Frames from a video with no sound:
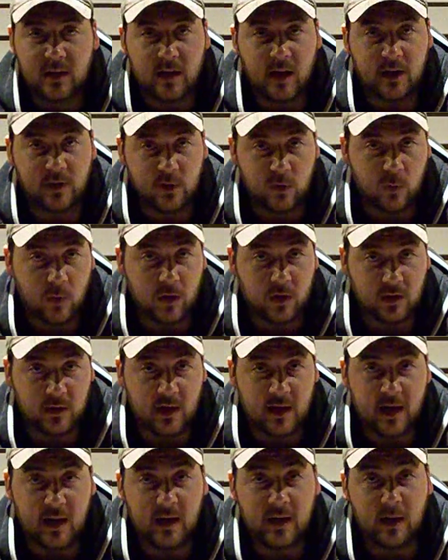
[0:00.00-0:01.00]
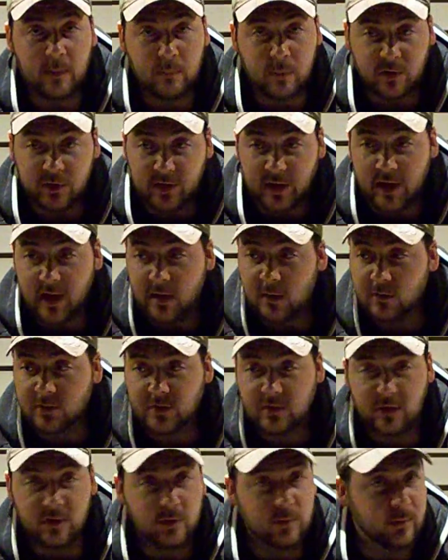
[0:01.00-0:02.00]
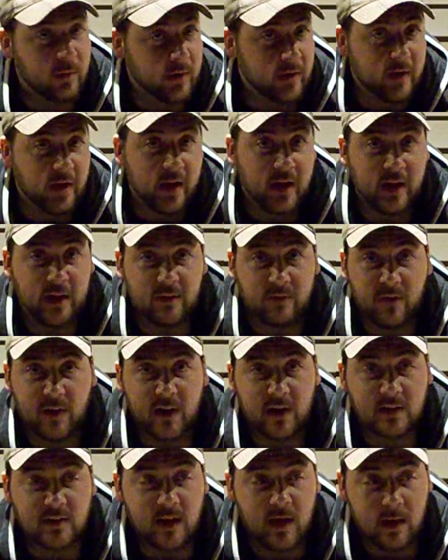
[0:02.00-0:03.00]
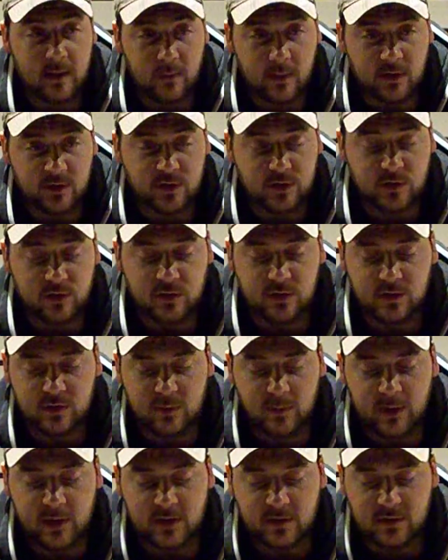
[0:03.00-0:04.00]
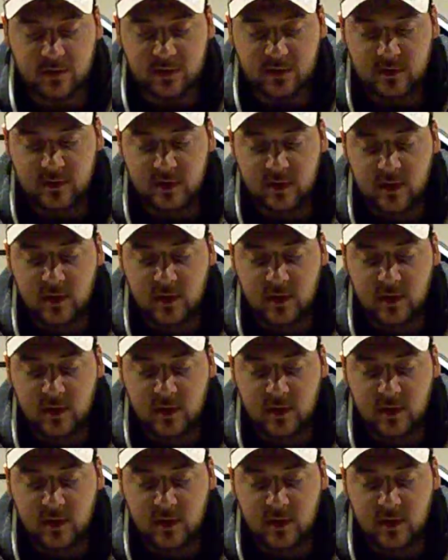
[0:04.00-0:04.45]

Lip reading: I do work a lot. I'm building a house too, but hey, if I got time, I'll shoot you some answers.